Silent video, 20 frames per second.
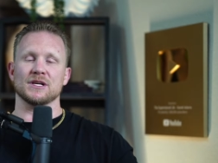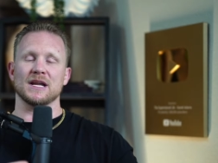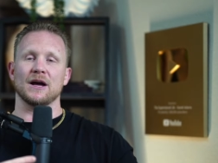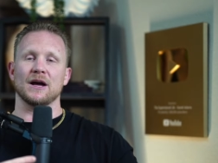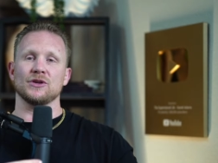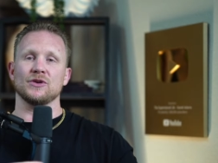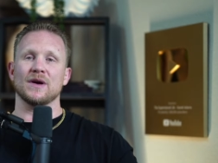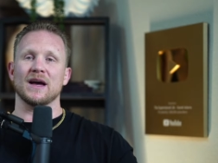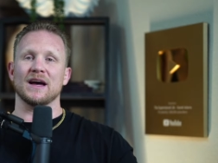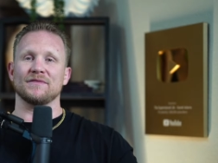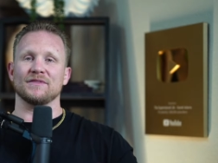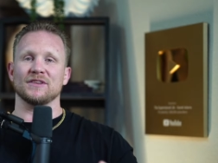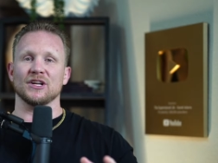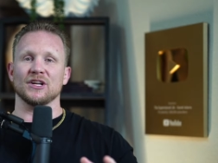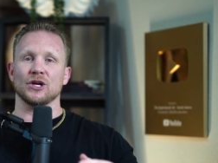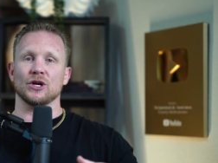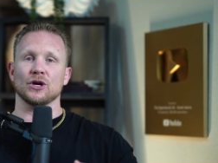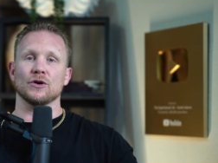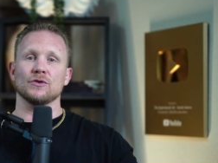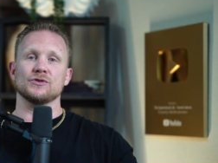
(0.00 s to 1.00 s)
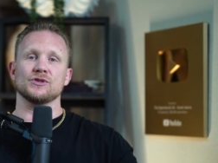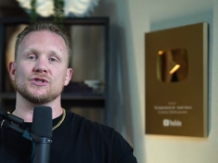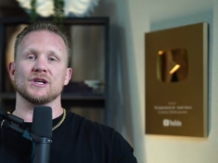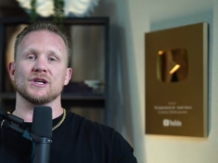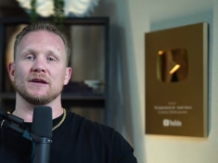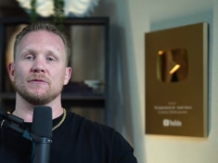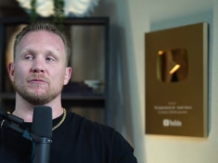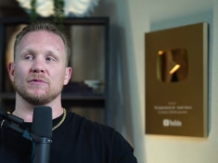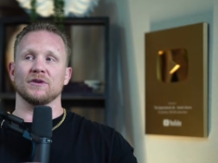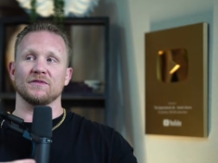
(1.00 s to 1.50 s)
Now you have to
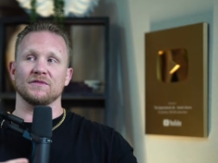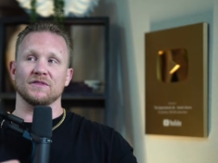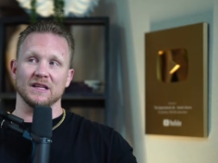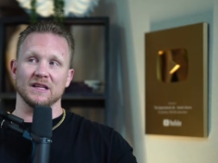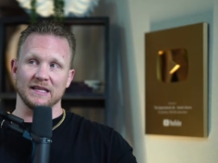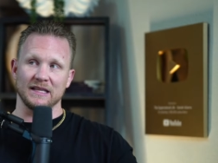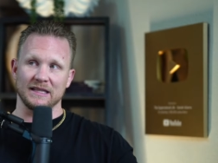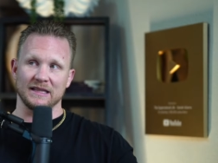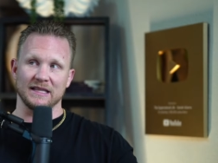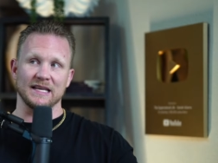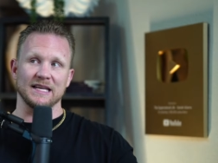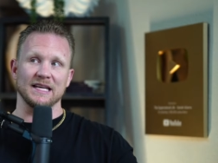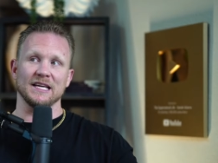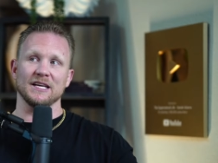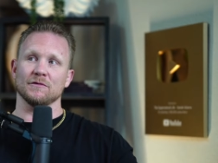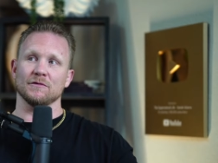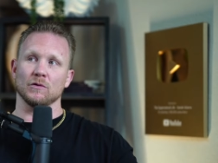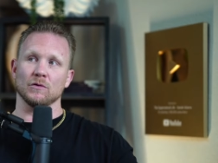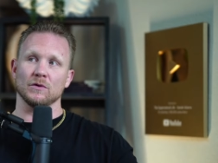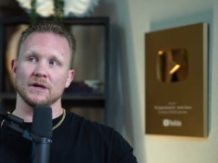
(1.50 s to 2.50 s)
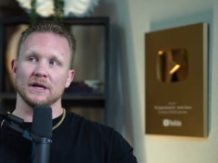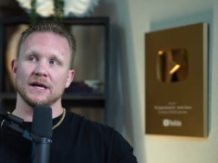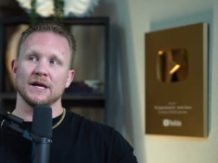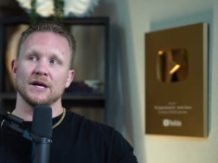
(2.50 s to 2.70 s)
negotiate with the, the evil.